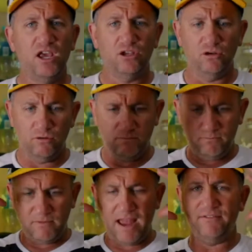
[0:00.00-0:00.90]
You'll
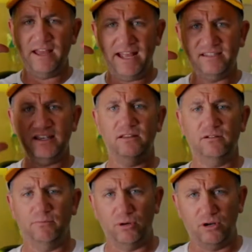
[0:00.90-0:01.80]
have the headset,
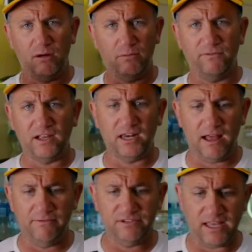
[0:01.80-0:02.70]
you'll put it on with your
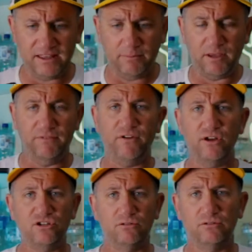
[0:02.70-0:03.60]
gloves, and there'll be a
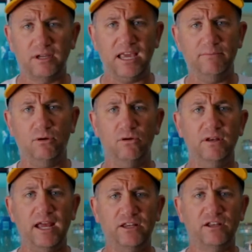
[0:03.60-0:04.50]
virtual
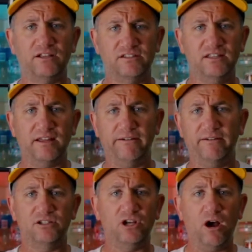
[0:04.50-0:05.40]
keyboard, and you can sit there
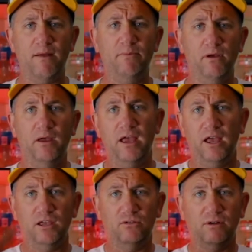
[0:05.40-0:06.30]
and type.
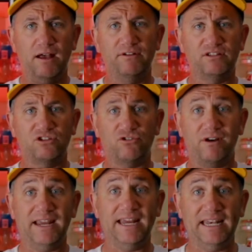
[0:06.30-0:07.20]
You'll have a
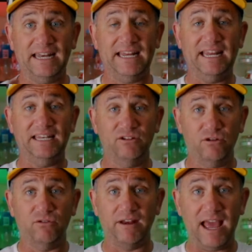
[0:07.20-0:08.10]
screen in
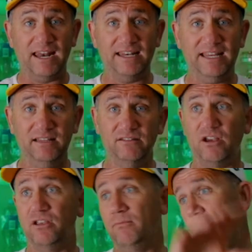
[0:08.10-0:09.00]
your reality, so
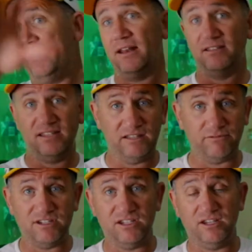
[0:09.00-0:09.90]
you might be able to see the
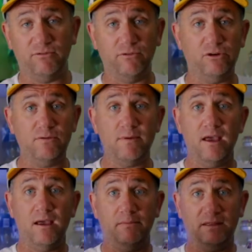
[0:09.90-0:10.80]
rest of your room,
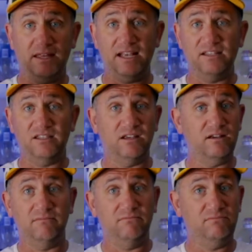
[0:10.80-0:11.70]
but there's
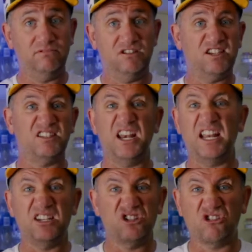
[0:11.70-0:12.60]
your
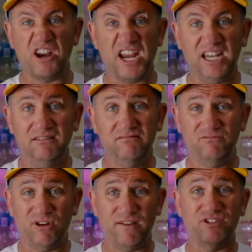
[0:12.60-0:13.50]
16-inch screen,
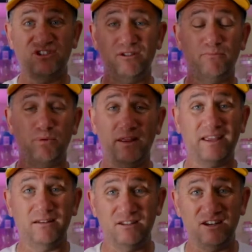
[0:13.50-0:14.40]
whatever. You probably
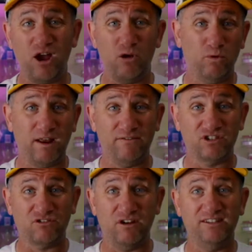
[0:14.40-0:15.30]
can denote whatever
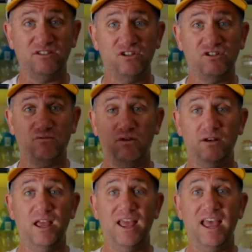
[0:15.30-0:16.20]
screen size you want,
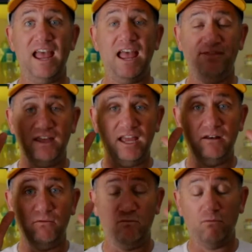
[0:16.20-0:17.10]
and
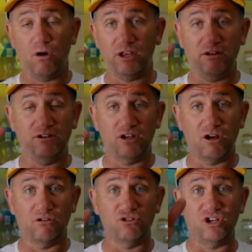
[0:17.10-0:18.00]
then while you're in your
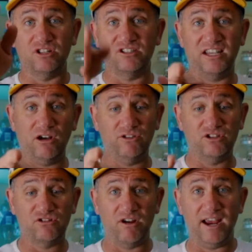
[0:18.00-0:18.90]
goggles, you can see on the
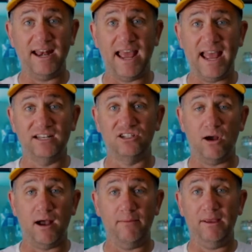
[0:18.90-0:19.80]
screen and
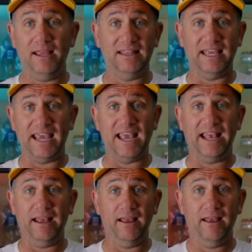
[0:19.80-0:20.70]
type in the
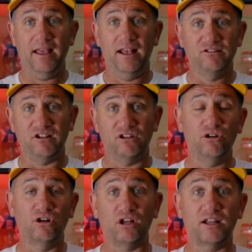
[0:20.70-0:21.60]
air. So you'll
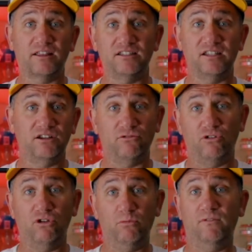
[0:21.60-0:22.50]
look like this in your
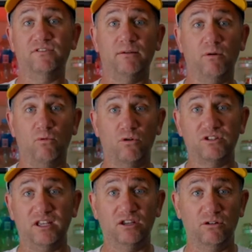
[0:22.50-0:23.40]
room. If someone
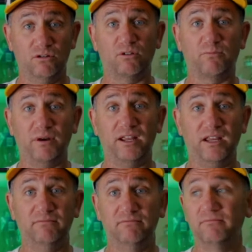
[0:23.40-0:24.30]
walks in, you'll look pretty